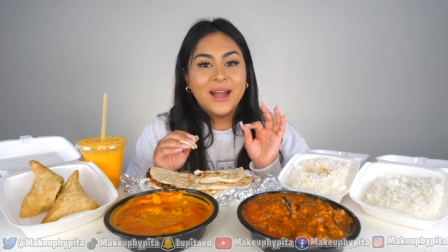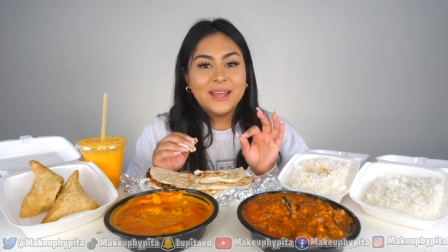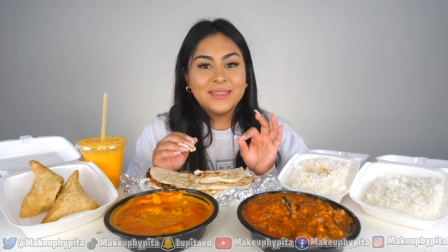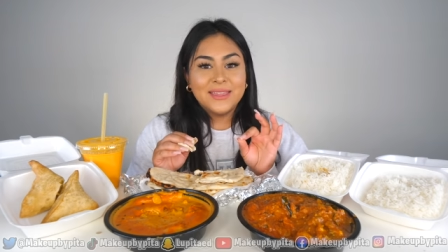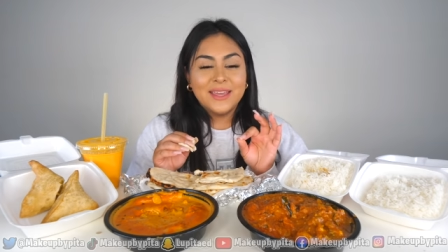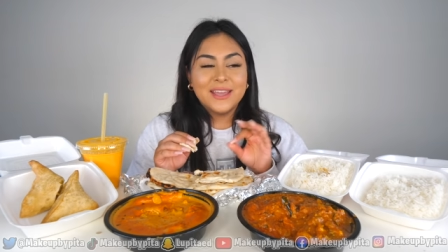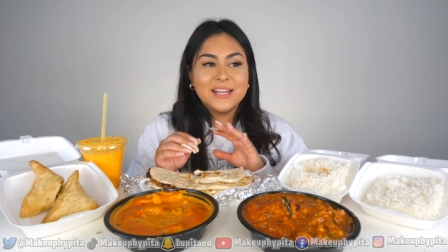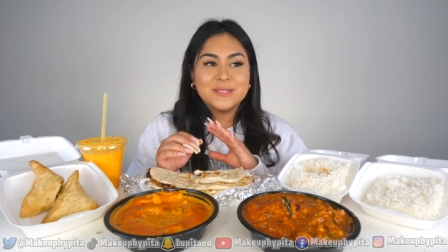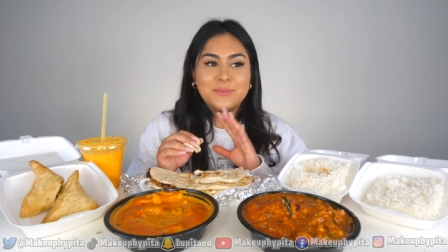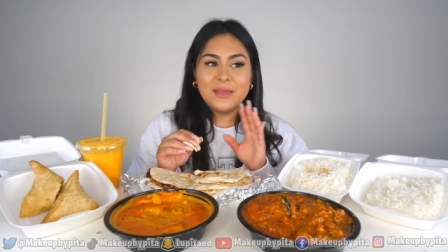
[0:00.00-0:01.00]
I think
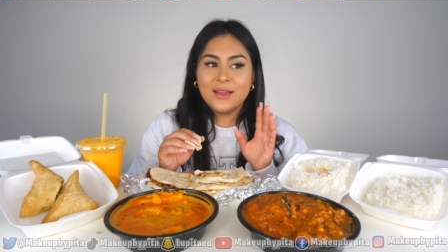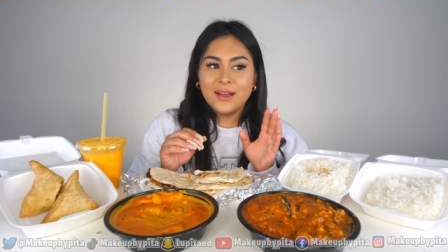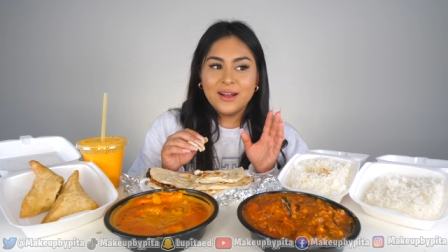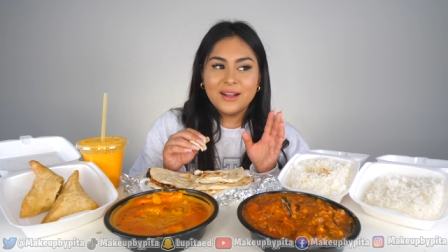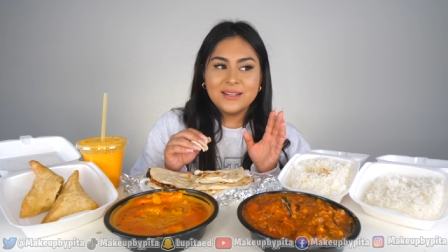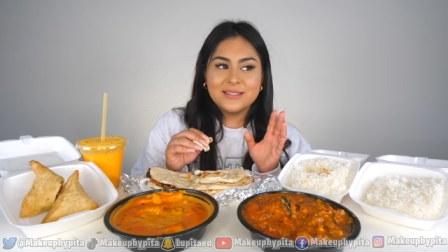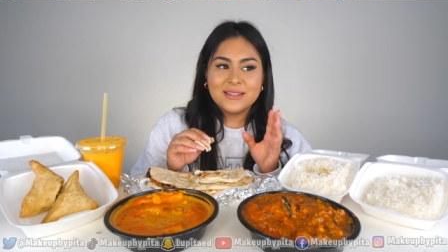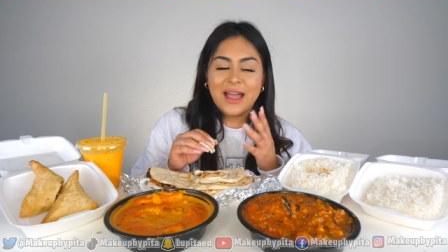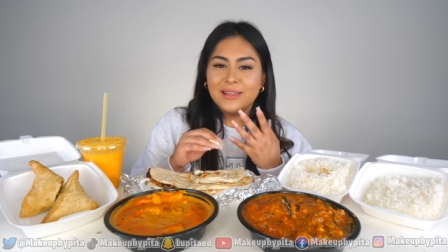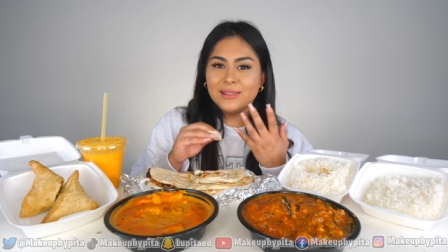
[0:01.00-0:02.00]
it's
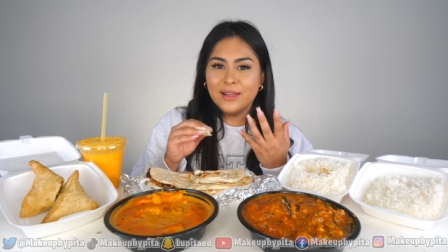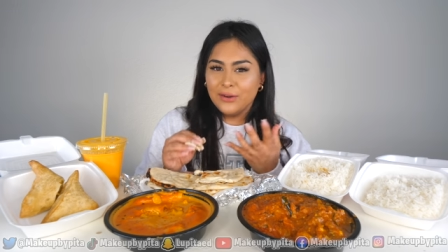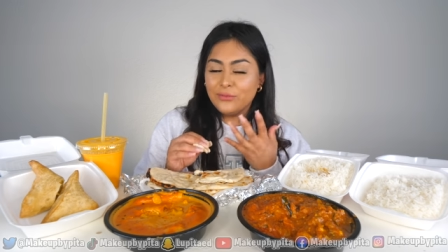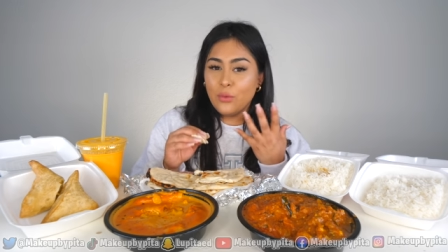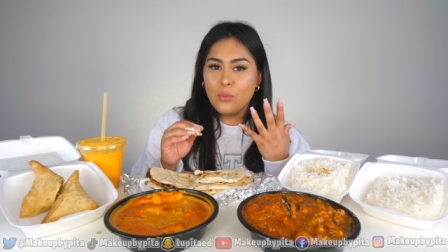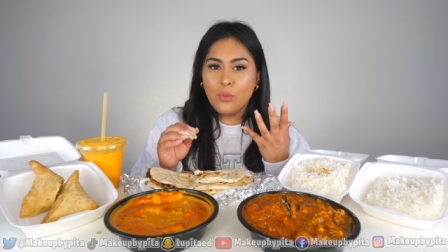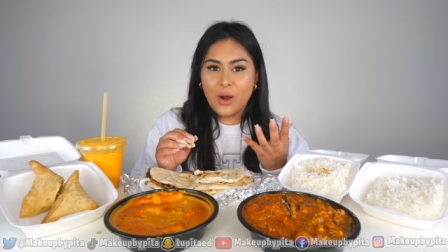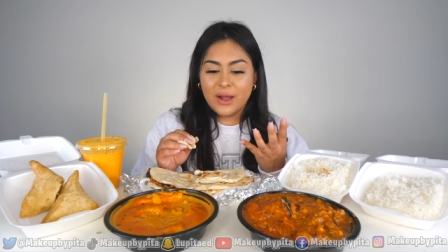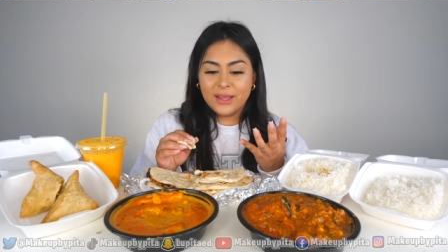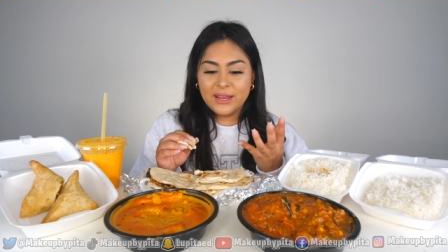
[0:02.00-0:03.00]
because I love
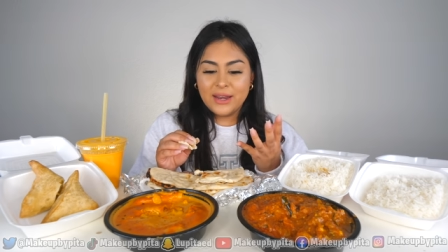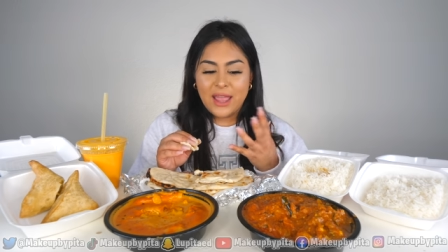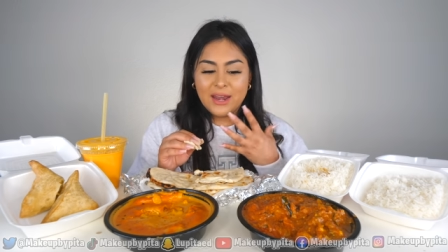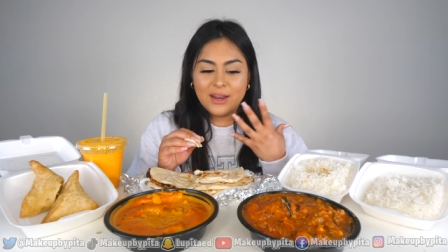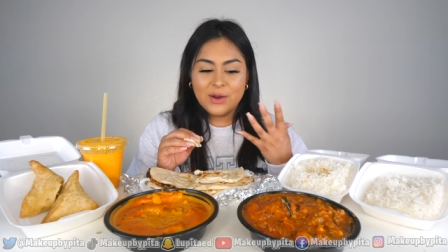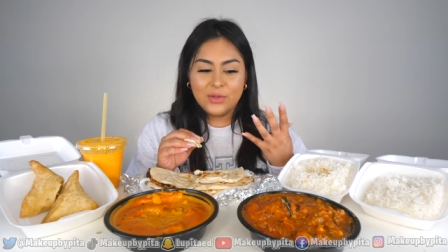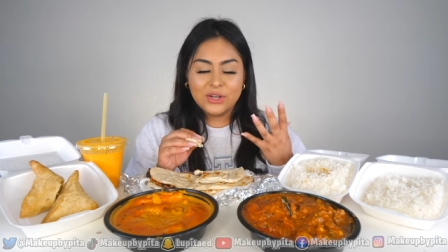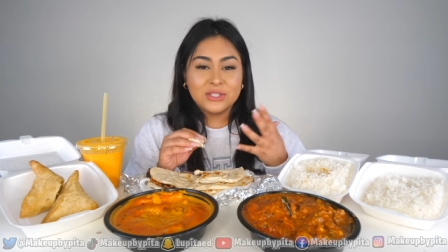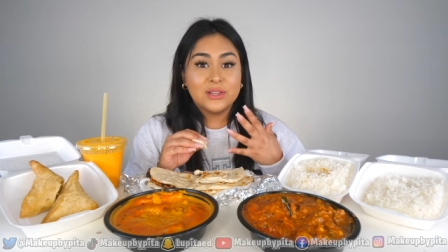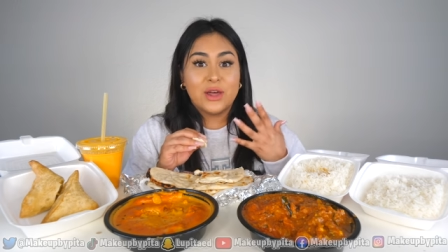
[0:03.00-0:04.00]
wine and I know
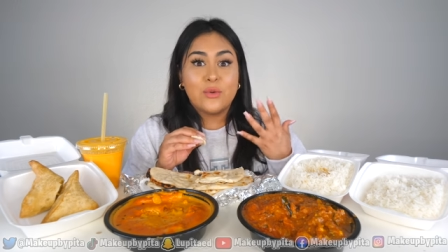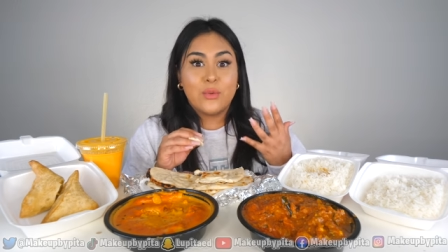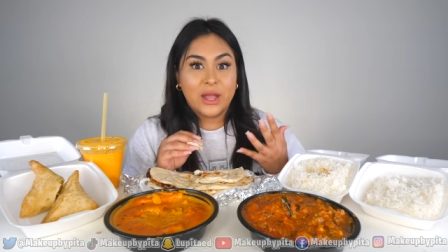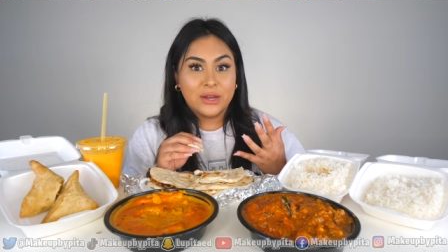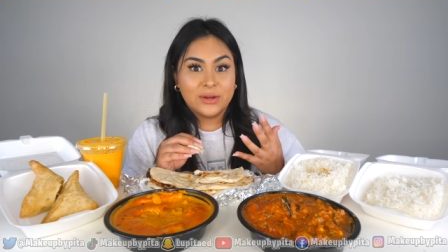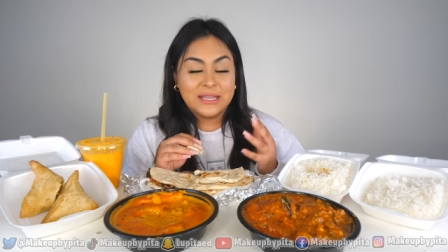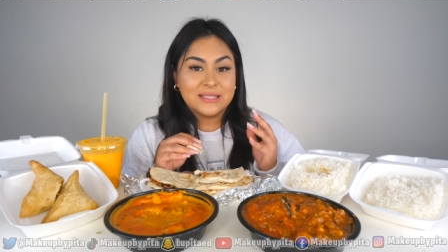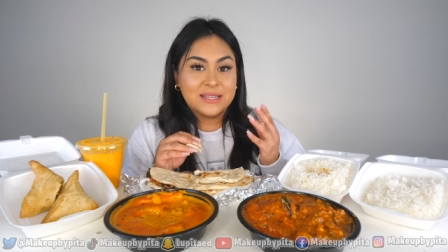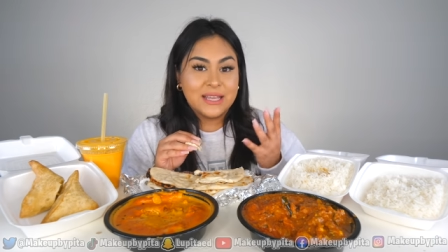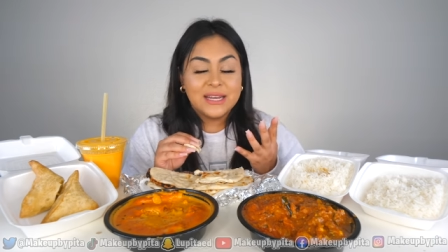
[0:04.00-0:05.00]
there's a lot of
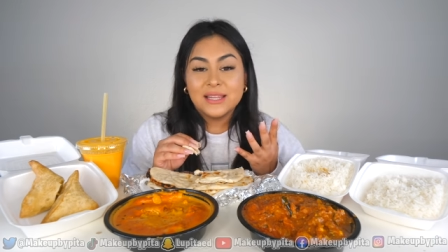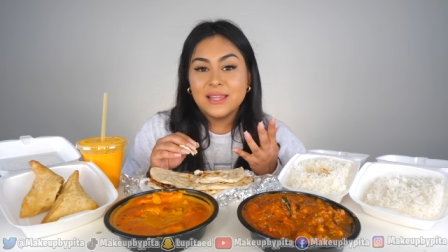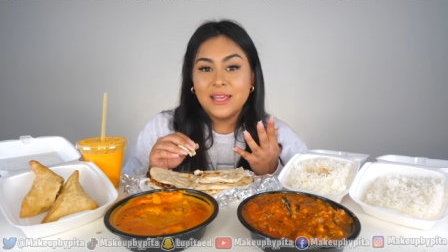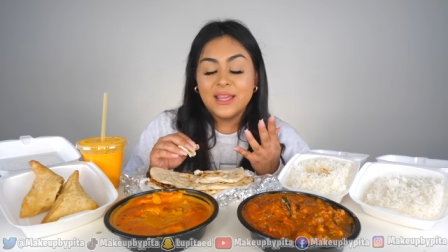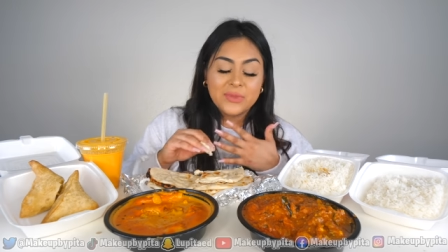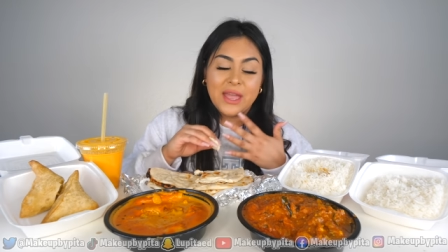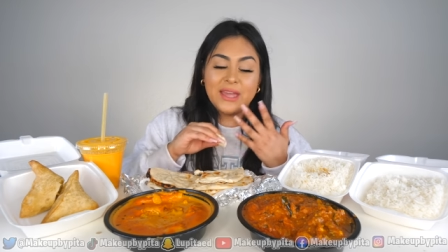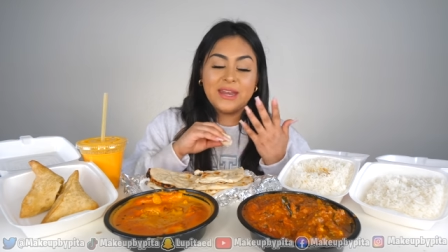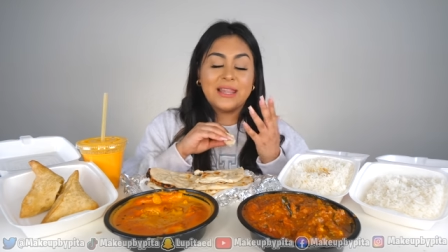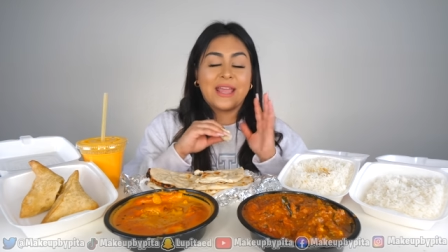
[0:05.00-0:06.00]
wineries in Italy,
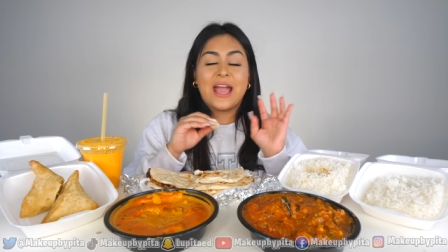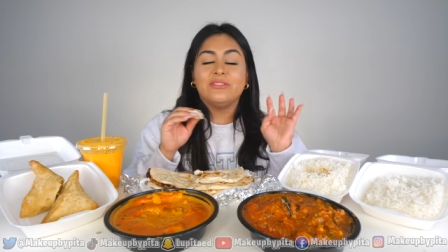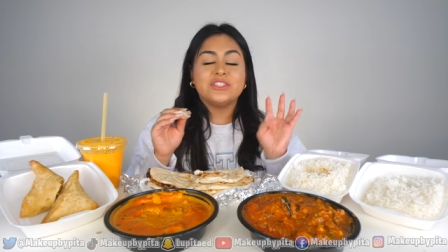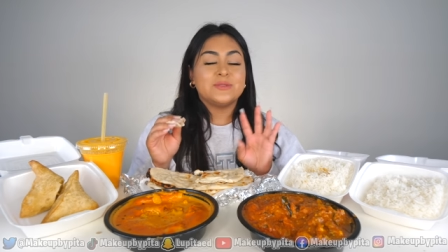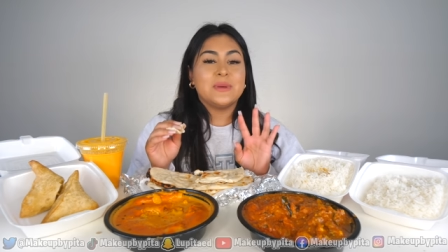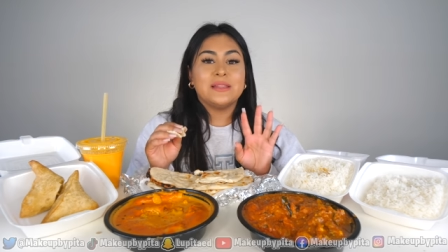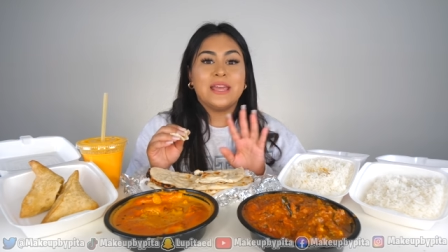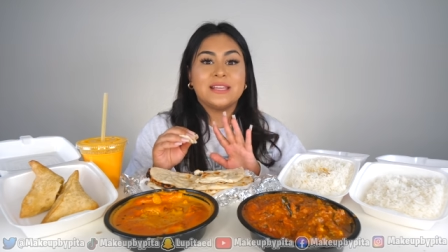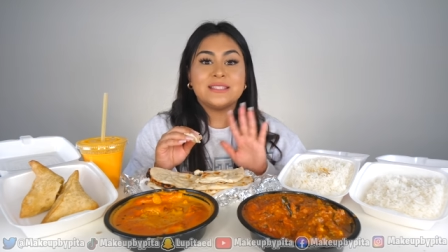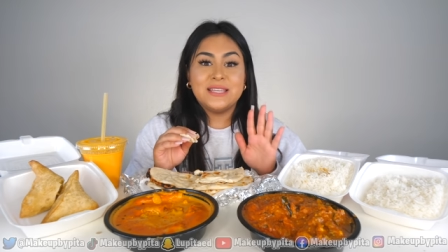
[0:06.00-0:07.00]
and like I've just been
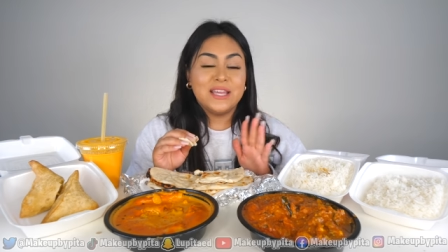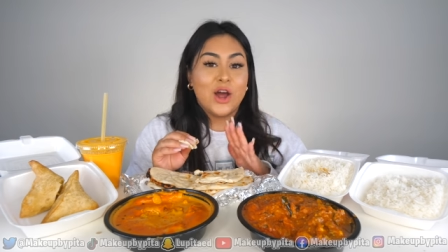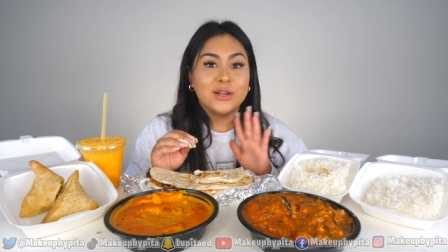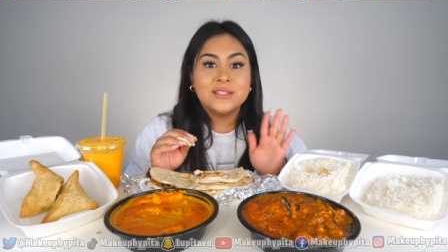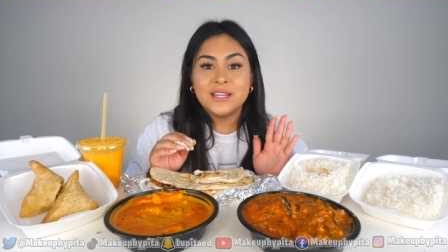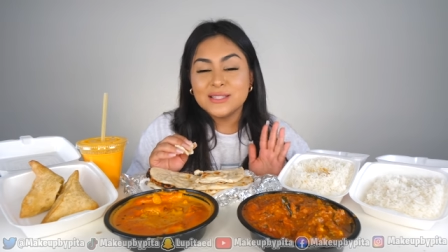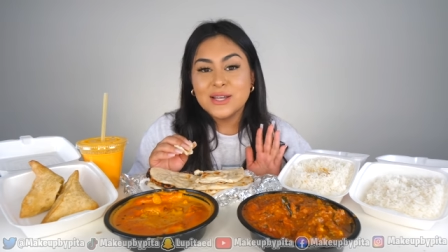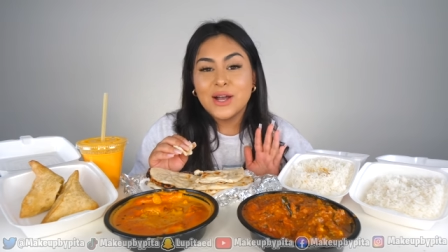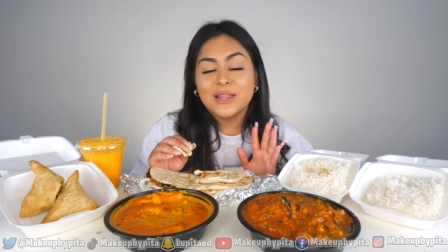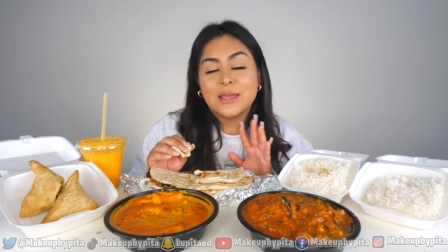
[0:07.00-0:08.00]
like seeing on
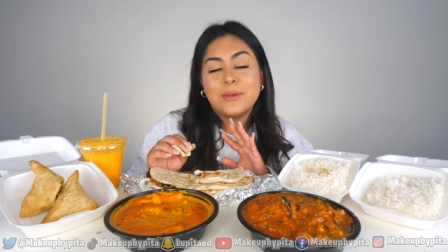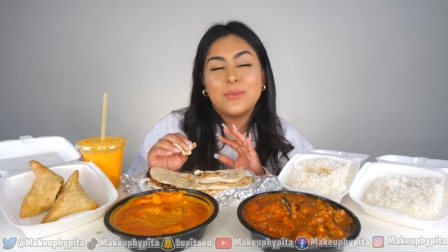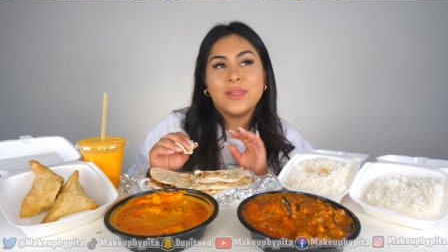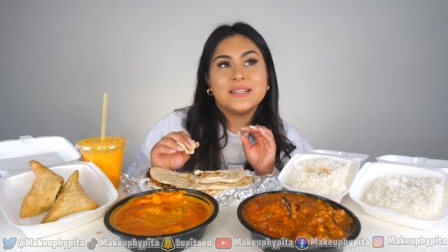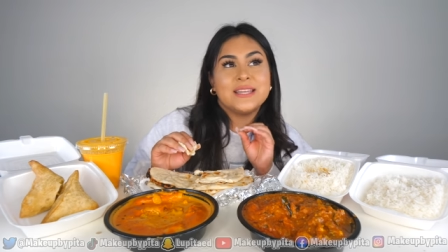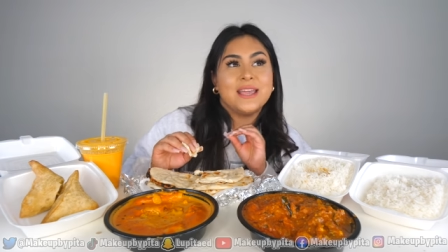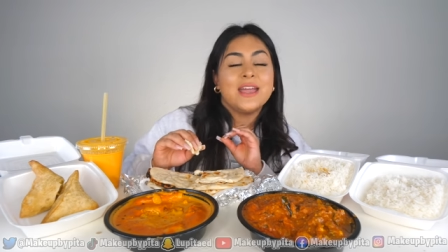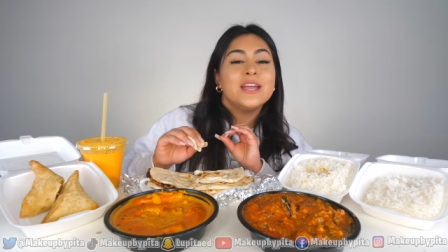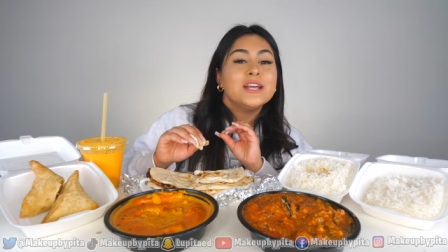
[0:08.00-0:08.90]
TikTok like people that take